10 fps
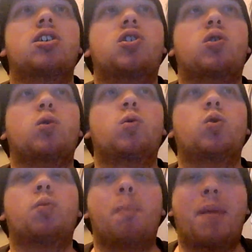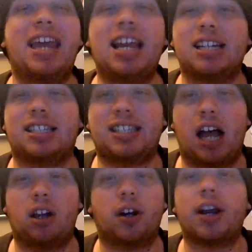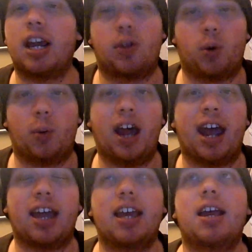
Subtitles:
to make it a seller either way.